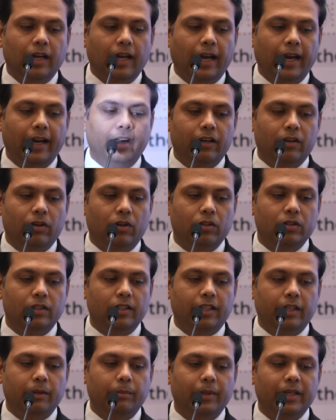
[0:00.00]
and on
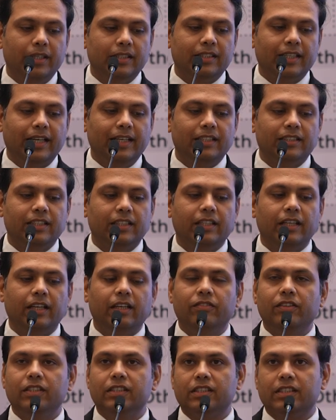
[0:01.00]
the tibial side
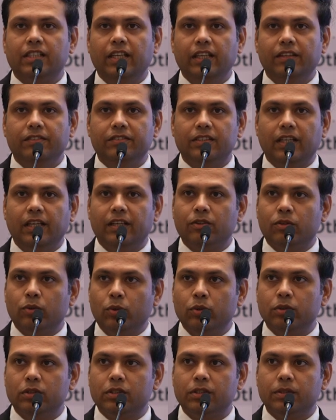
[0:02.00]
generally with sleeves and
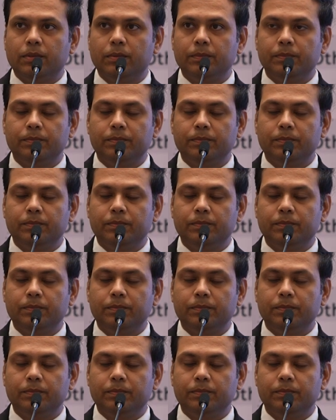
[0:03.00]
cones.